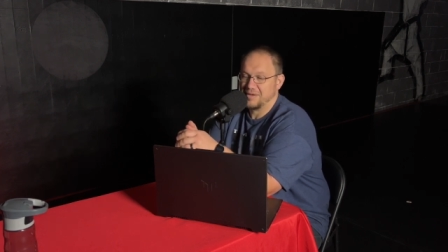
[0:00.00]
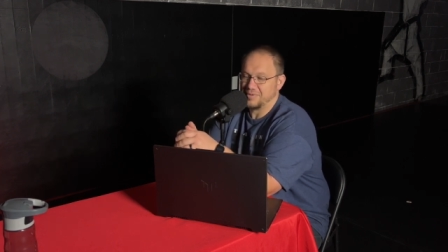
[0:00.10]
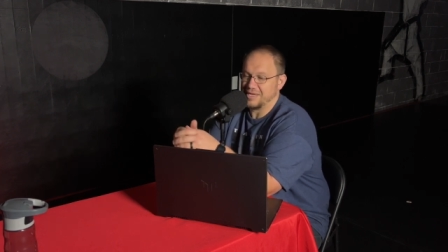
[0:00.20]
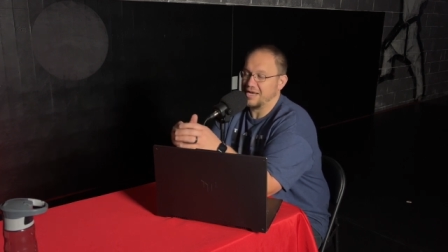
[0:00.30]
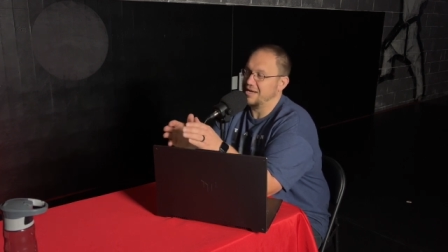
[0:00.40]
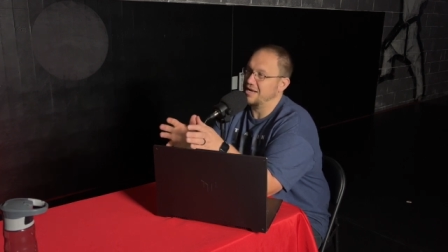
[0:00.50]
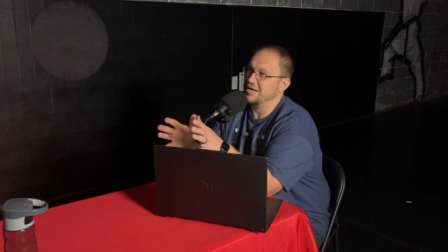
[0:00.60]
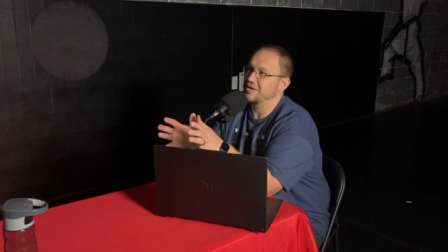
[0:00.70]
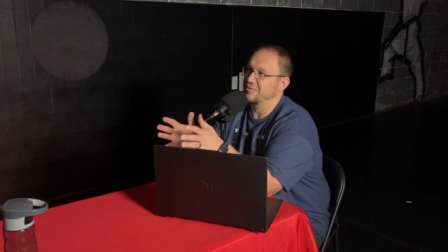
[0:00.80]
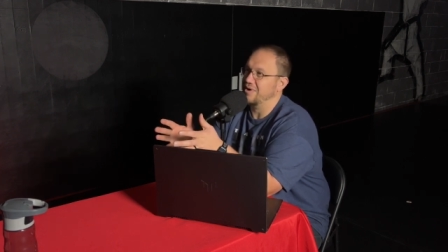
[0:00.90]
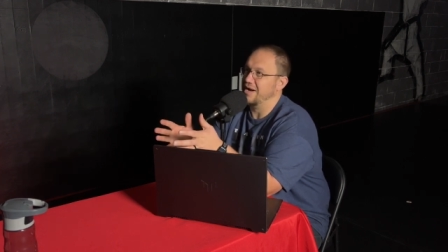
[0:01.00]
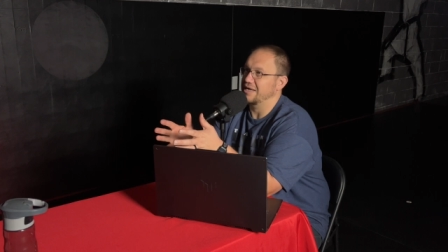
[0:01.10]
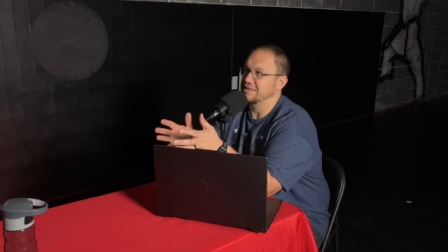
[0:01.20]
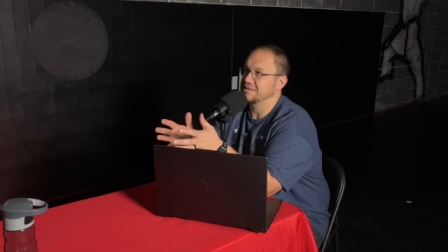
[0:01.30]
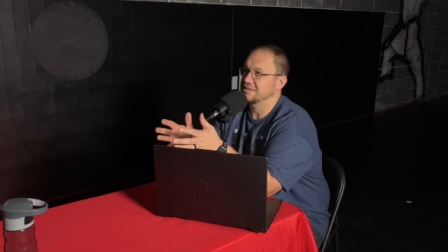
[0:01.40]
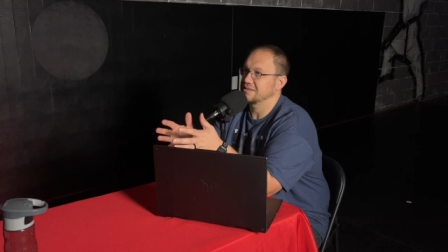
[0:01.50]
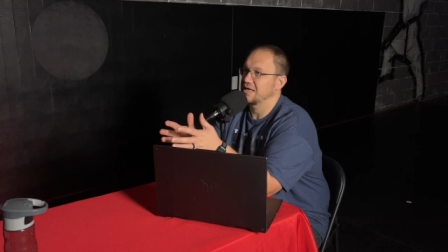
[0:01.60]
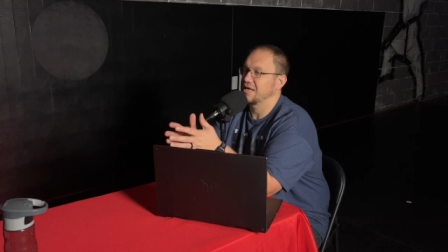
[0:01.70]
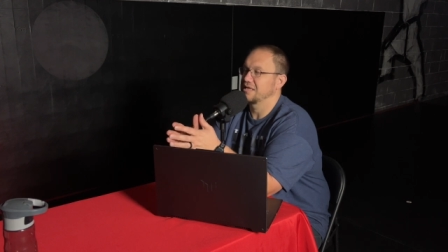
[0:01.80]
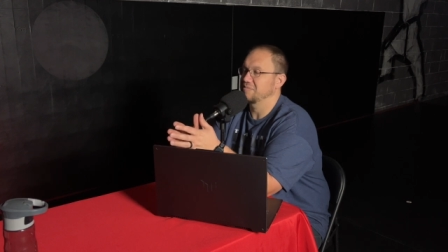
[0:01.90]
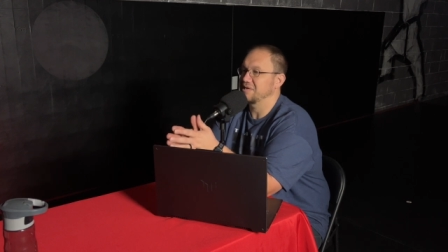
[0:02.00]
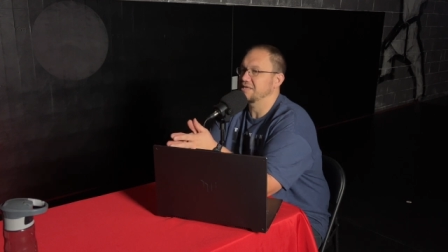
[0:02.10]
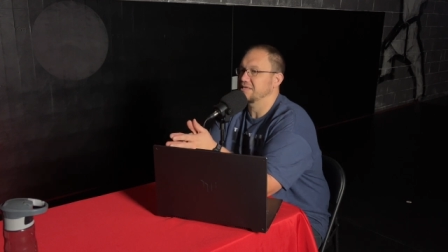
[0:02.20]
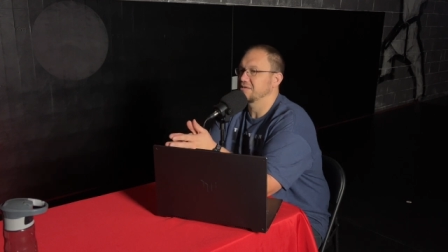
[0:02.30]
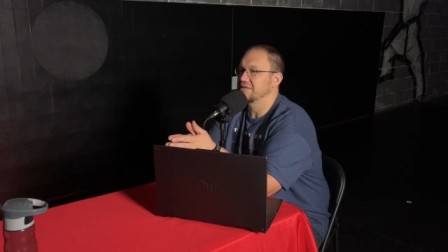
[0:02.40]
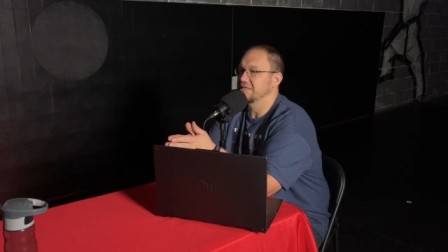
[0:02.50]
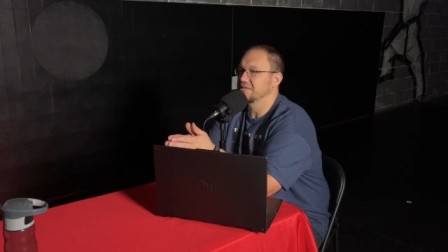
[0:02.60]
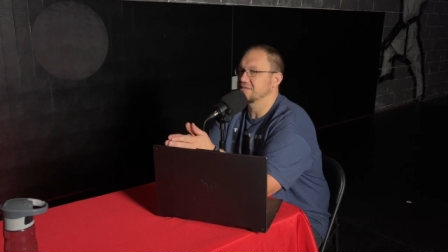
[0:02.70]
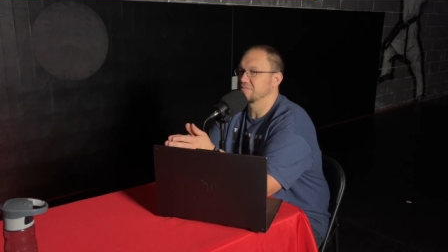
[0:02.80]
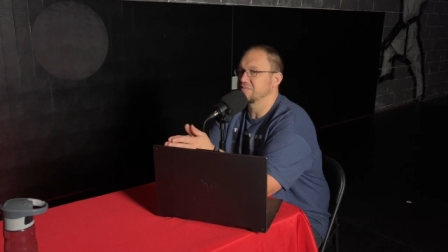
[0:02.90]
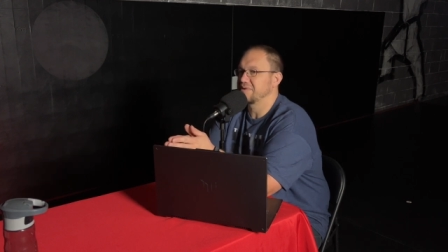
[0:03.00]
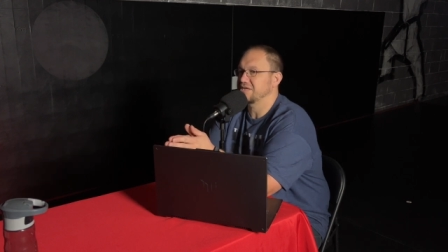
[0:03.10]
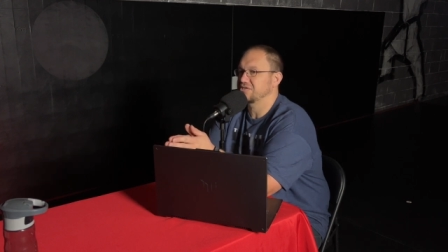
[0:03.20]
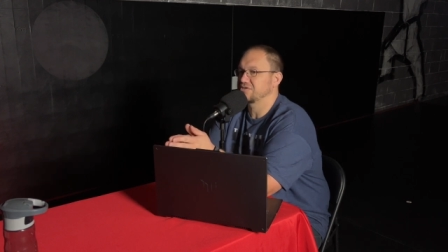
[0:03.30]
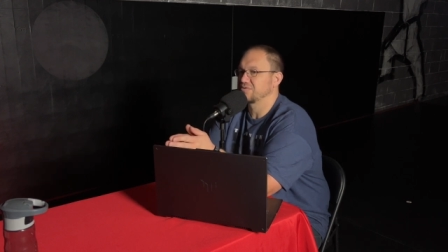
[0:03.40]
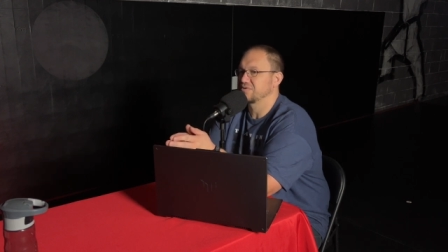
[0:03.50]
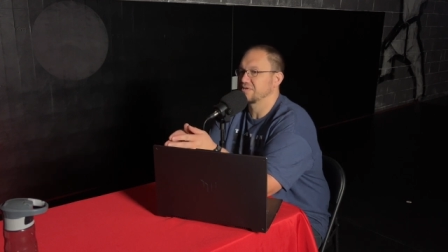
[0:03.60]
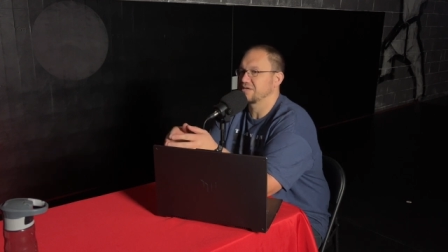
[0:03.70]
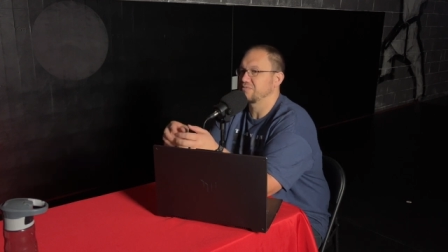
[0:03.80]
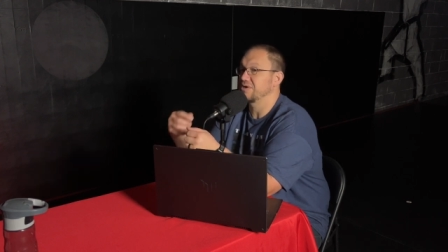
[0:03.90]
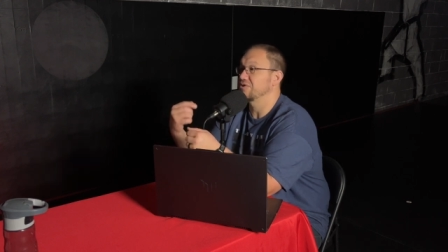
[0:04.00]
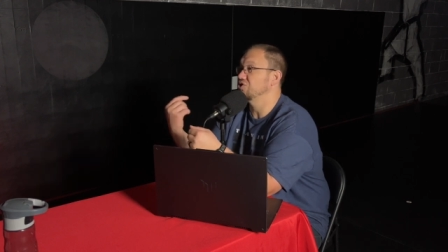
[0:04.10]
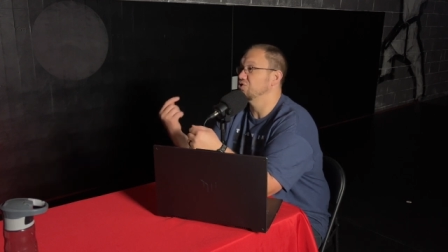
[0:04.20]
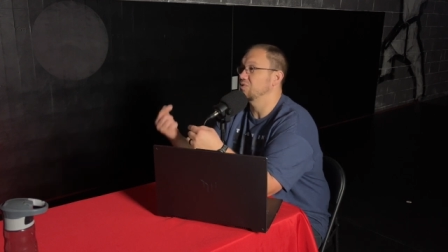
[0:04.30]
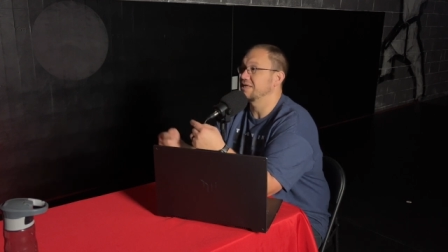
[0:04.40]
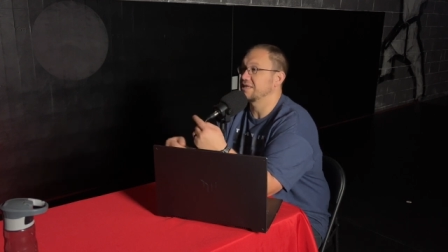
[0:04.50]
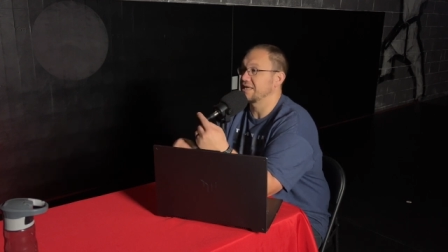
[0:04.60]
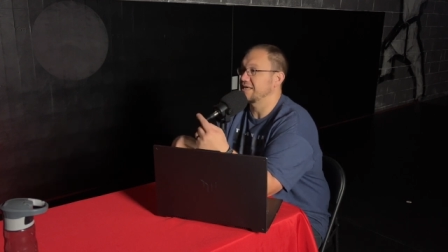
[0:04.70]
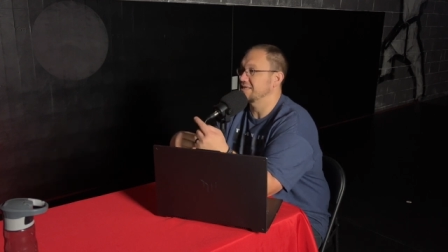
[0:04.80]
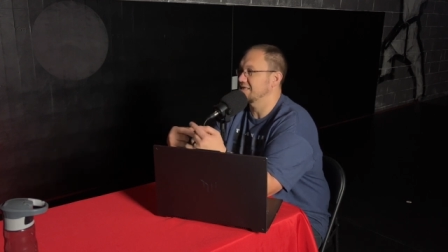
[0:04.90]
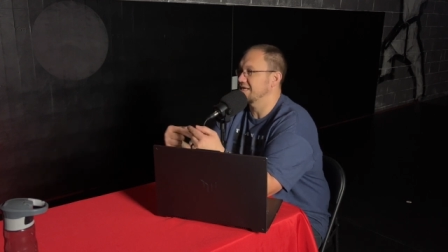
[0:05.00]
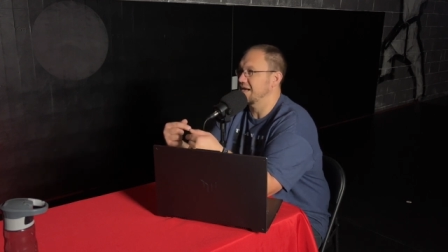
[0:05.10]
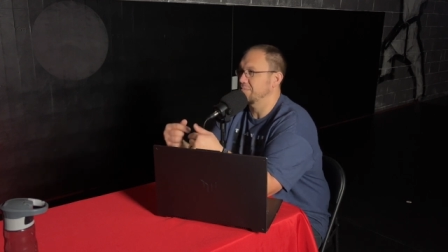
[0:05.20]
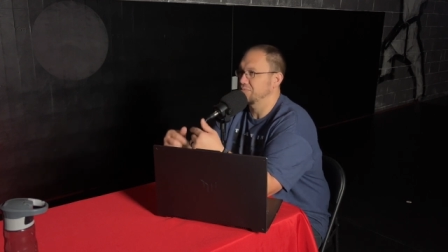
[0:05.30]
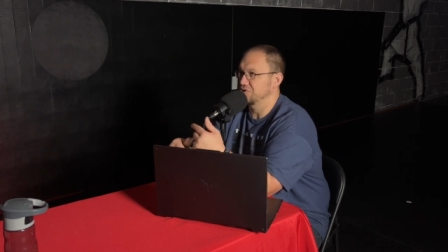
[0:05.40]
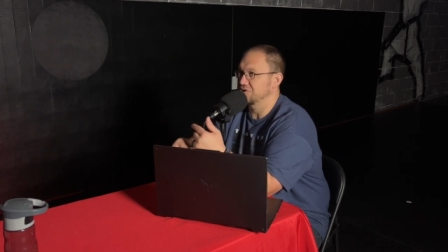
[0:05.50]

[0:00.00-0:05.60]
But it, at any rate, uh, the big deal is that we make sure that we are doing things that kind of push